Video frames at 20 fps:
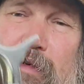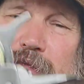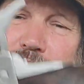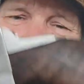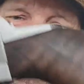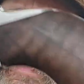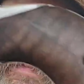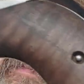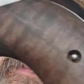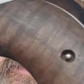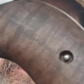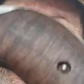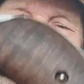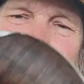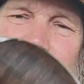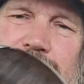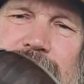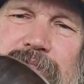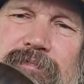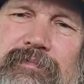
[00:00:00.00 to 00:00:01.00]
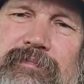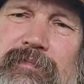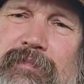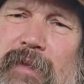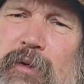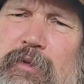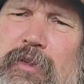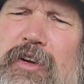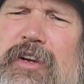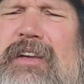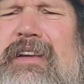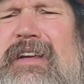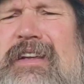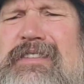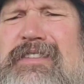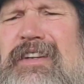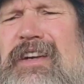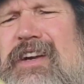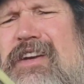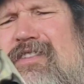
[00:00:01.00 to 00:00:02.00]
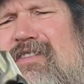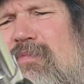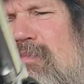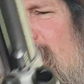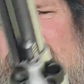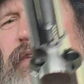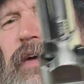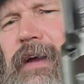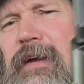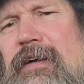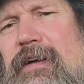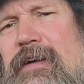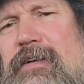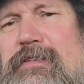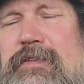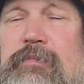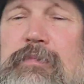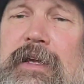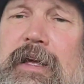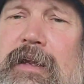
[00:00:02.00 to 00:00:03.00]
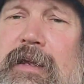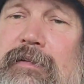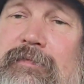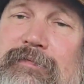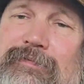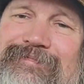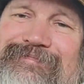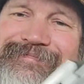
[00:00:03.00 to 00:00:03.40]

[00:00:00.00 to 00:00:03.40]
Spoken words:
of. Look, it's custom if I custom did it.